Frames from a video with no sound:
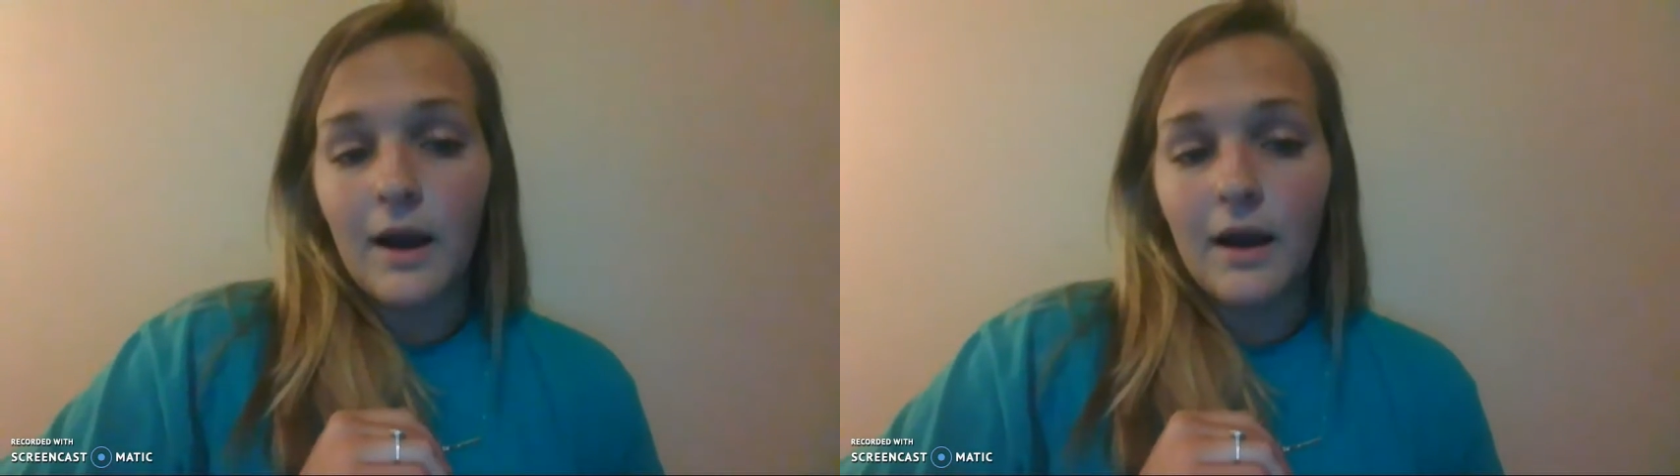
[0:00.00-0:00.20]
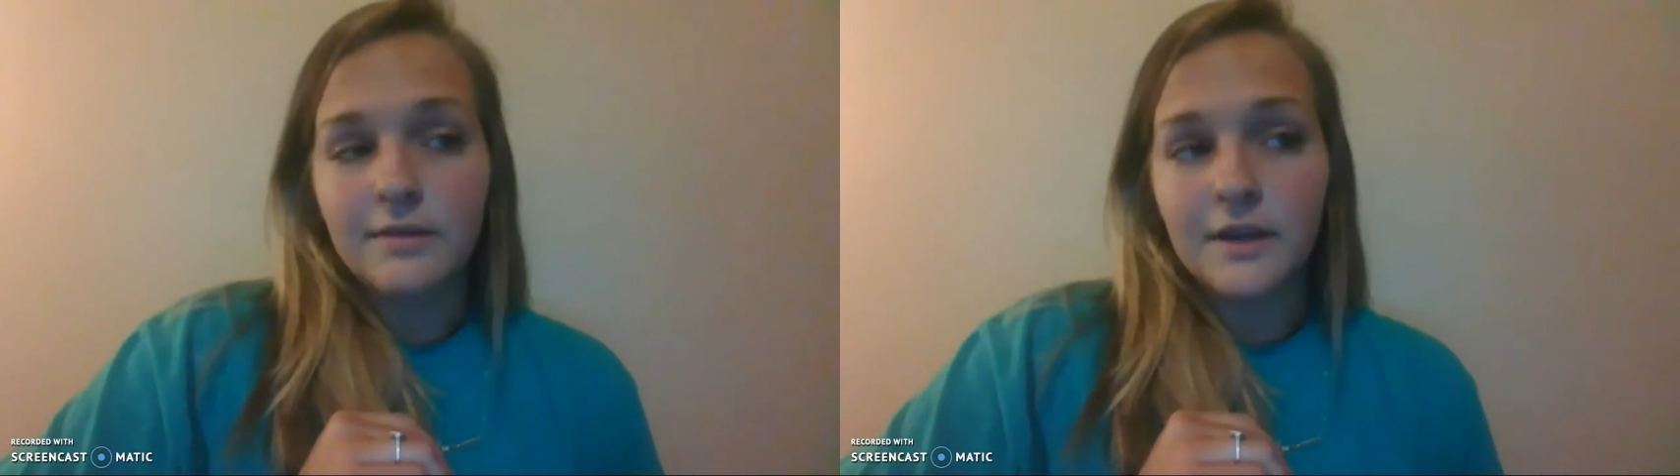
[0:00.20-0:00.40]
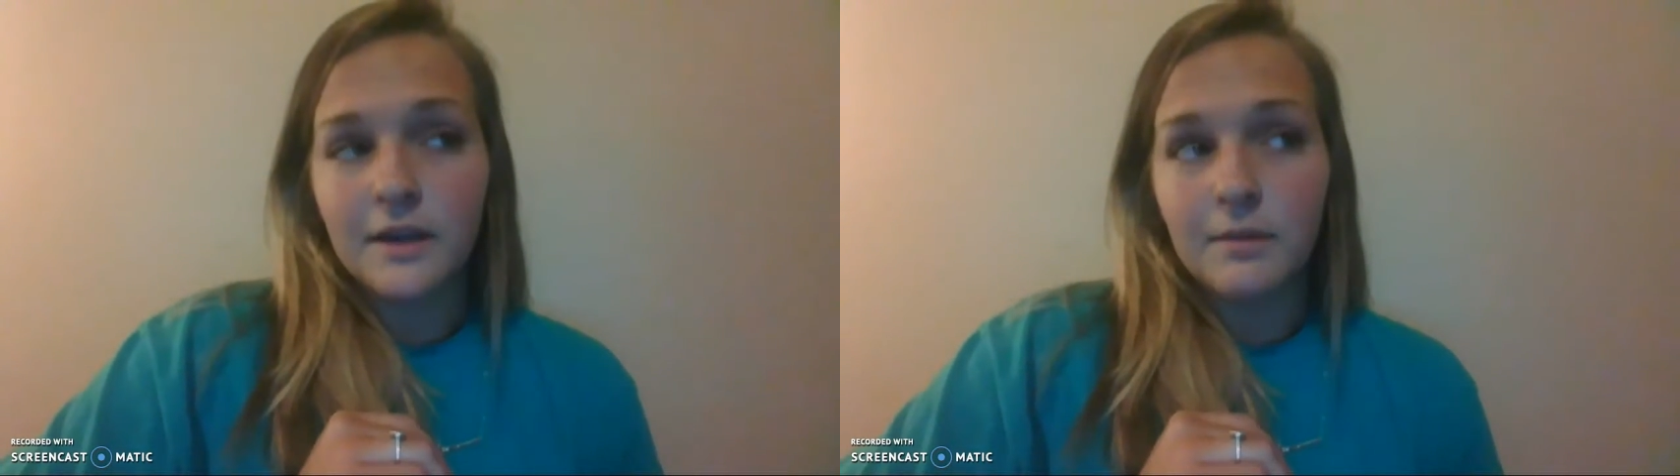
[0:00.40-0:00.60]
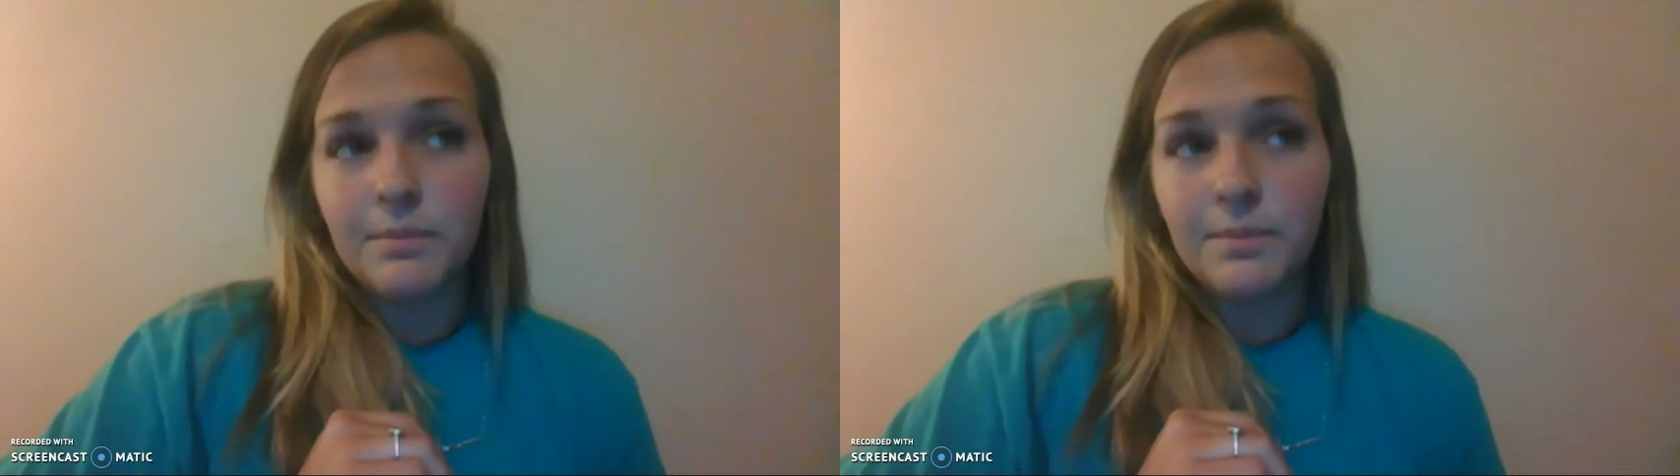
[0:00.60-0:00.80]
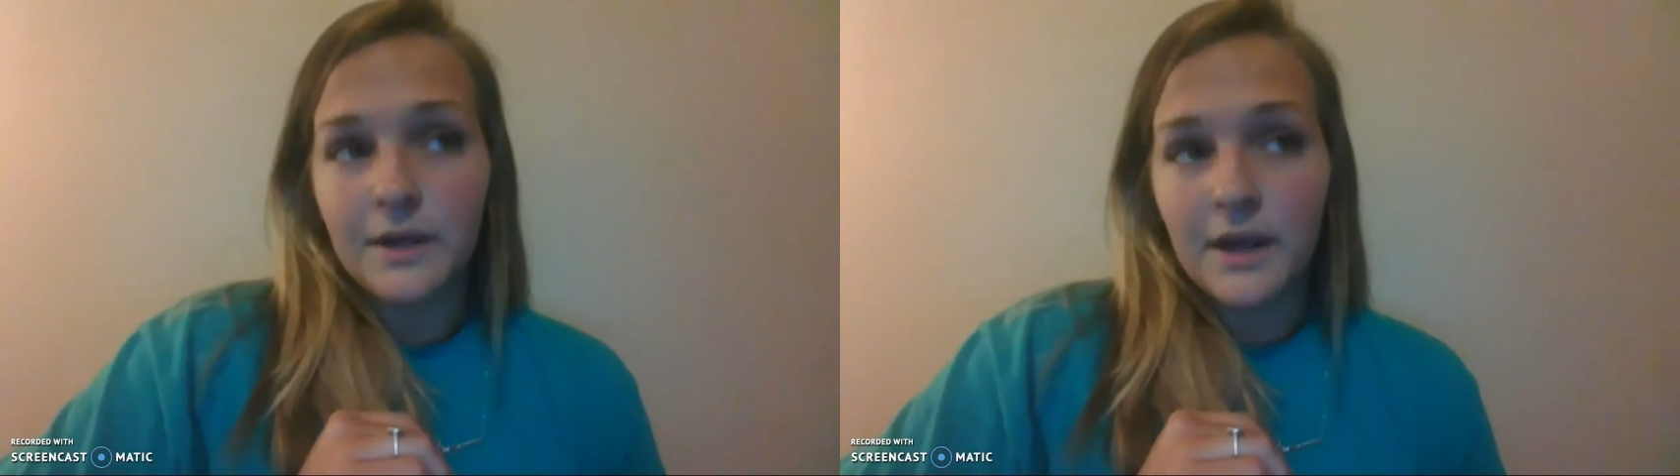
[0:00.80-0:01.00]
I think a
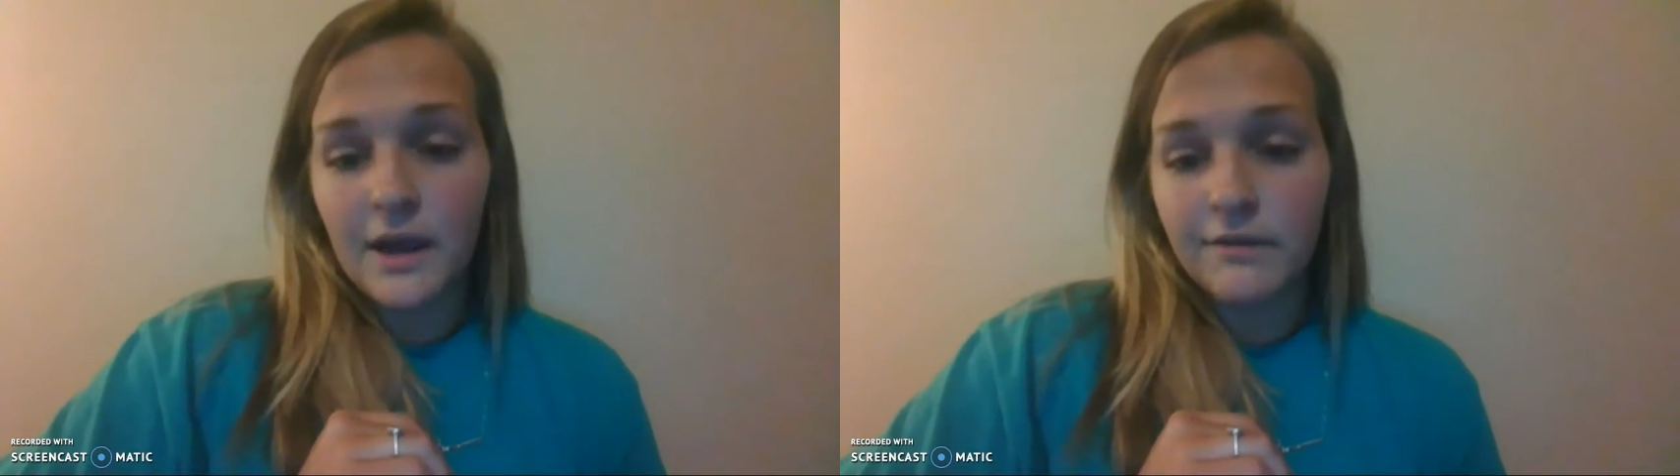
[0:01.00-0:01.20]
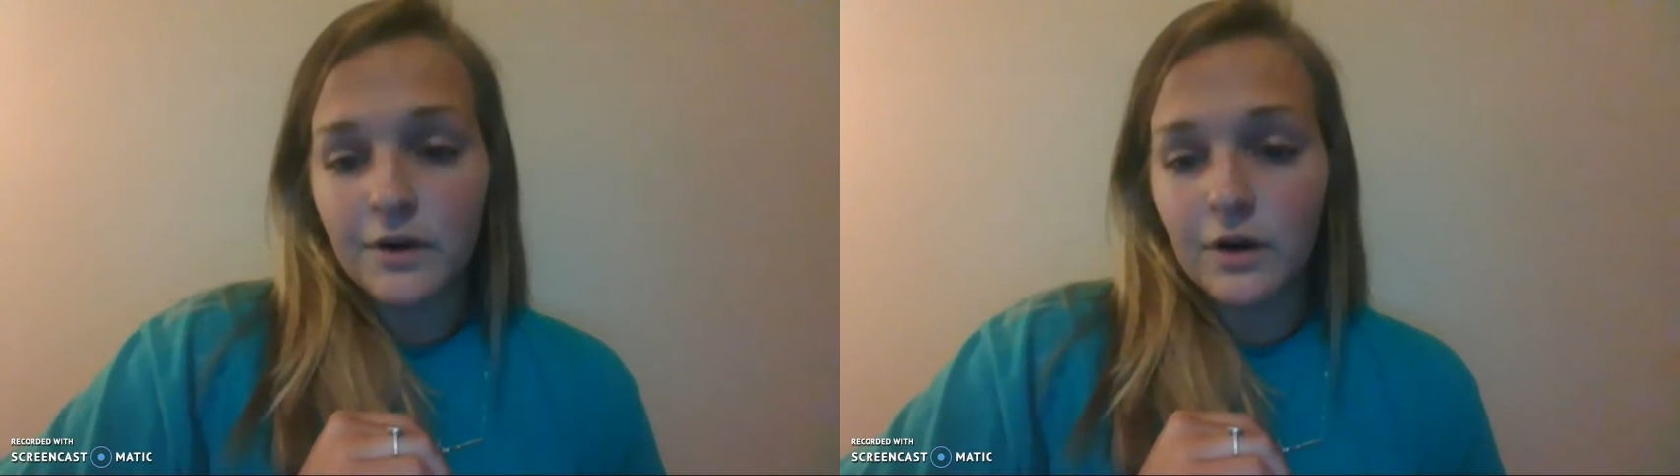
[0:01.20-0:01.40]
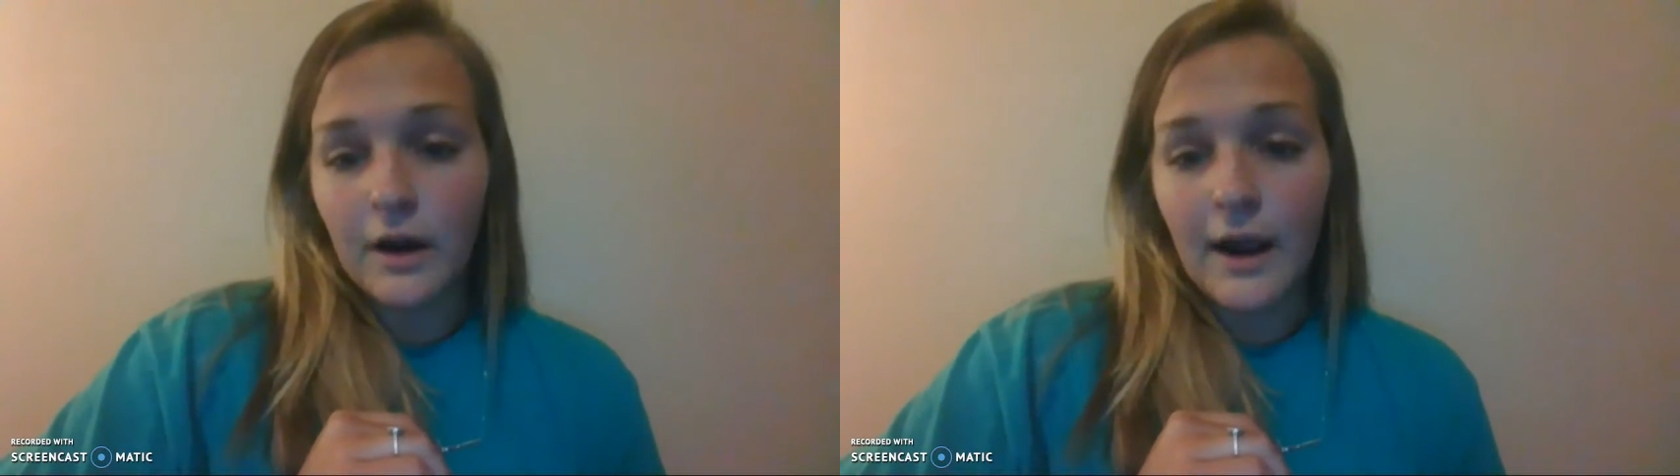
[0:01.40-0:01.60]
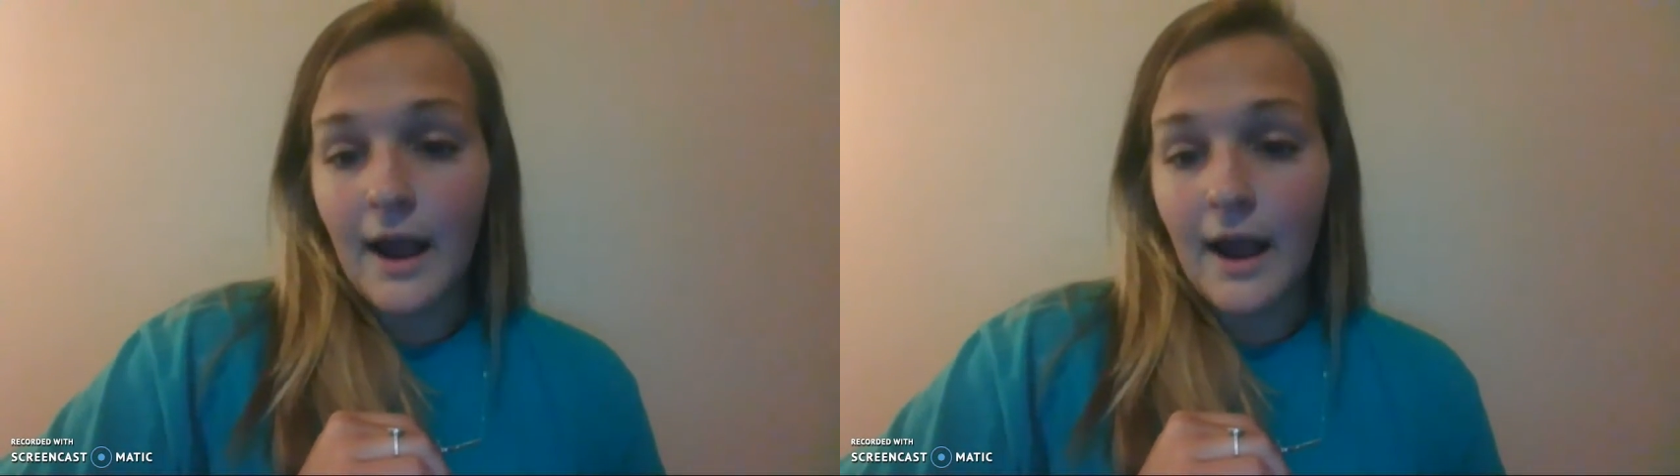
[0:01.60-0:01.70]
behavior